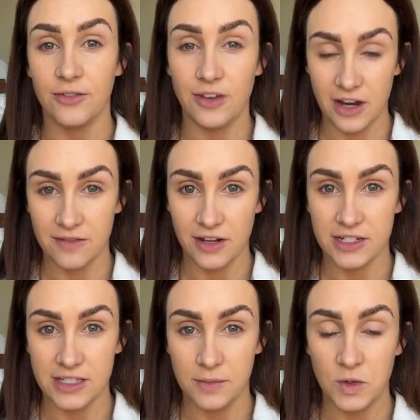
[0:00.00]
They're very,
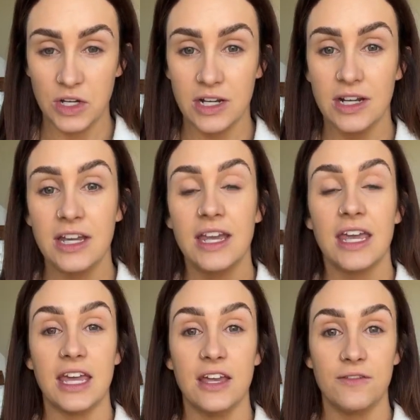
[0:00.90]
very similar.
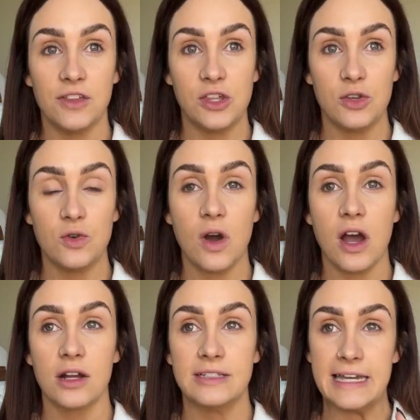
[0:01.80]
If you
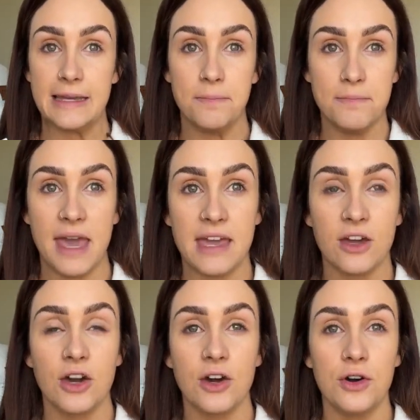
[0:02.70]
are like
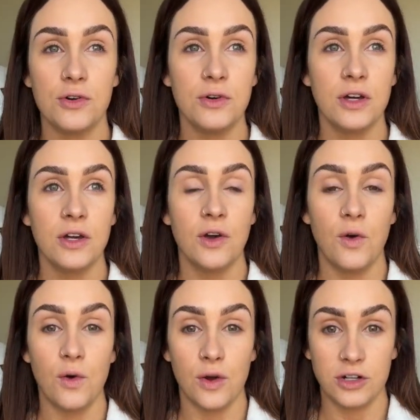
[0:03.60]
mango
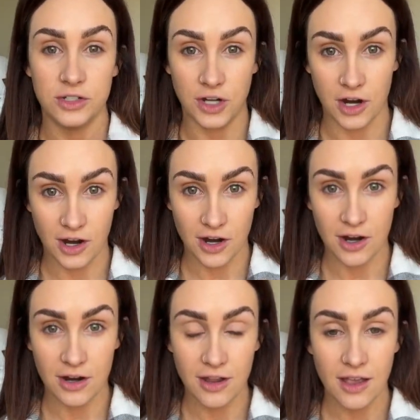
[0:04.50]
or
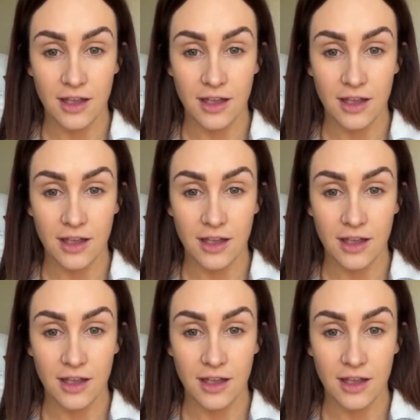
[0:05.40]
darker,